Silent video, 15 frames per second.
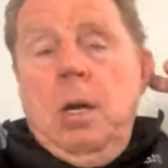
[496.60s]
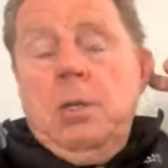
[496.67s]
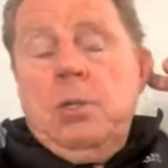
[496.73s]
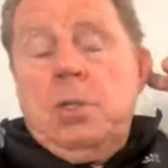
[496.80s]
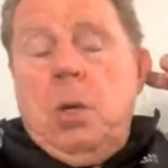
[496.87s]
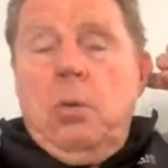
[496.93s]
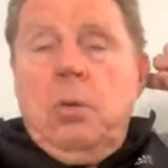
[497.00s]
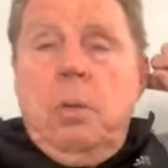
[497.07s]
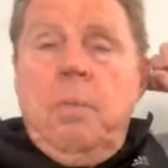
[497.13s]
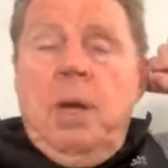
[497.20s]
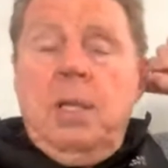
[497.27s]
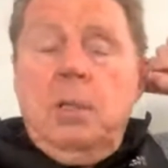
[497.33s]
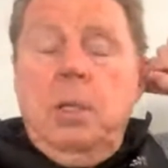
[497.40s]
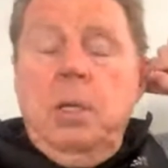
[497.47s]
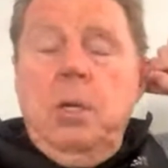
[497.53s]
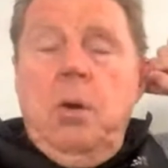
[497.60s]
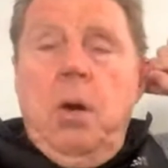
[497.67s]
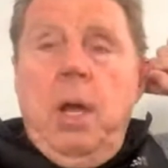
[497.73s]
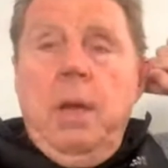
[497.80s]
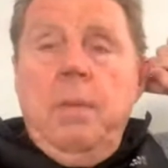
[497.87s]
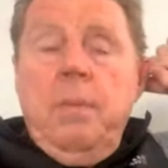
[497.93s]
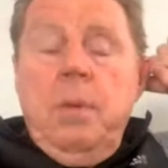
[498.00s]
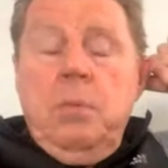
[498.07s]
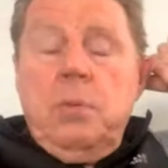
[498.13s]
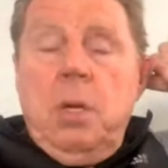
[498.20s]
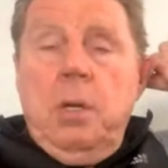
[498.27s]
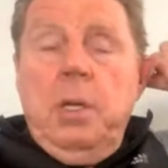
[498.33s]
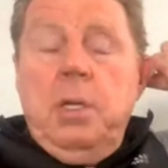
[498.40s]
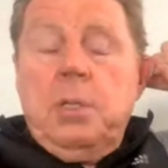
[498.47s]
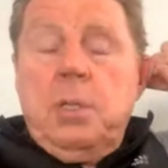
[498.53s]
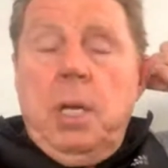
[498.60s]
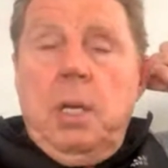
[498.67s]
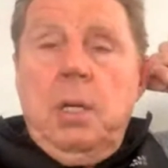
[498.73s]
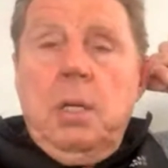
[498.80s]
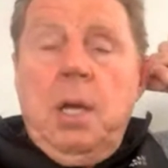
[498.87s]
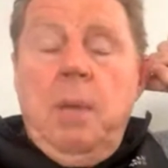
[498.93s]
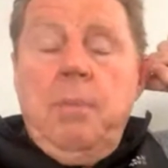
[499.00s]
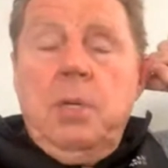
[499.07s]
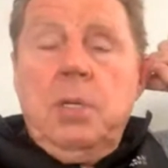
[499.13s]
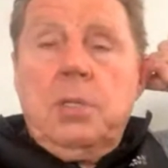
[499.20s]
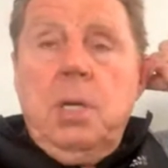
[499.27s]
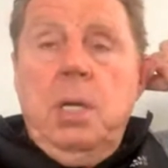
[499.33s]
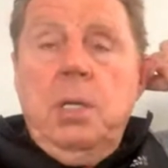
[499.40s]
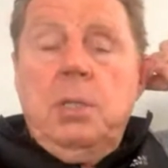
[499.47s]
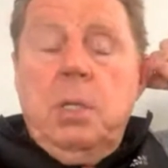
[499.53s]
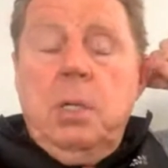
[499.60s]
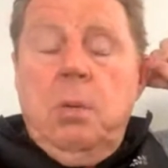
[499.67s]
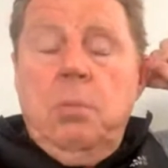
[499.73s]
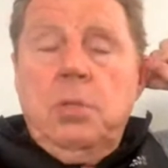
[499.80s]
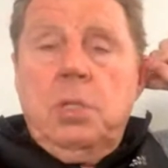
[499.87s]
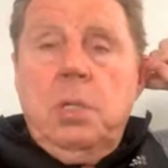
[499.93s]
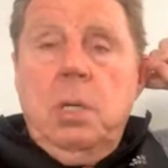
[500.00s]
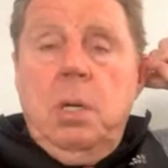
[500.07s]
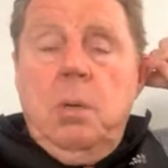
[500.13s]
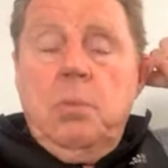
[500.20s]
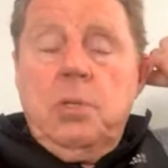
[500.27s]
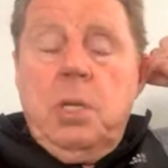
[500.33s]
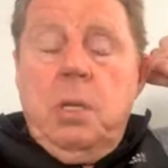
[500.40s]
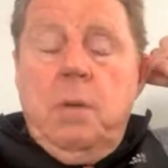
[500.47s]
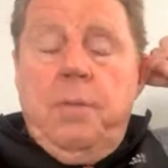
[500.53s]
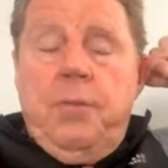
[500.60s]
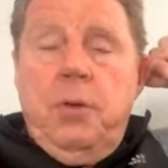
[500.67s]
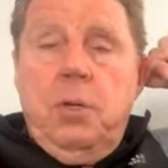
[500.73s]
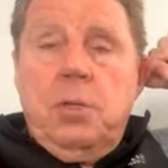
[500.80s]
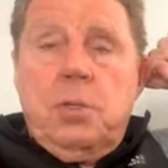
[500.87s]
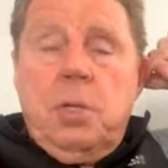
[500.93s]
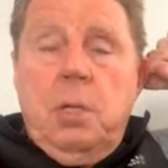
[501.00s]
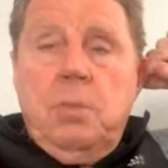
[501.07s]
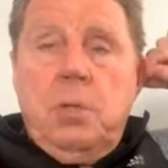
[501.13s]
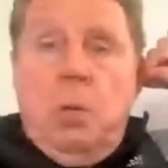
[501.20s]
So on the Monday night, it was only the second game of the season. I was in the first team.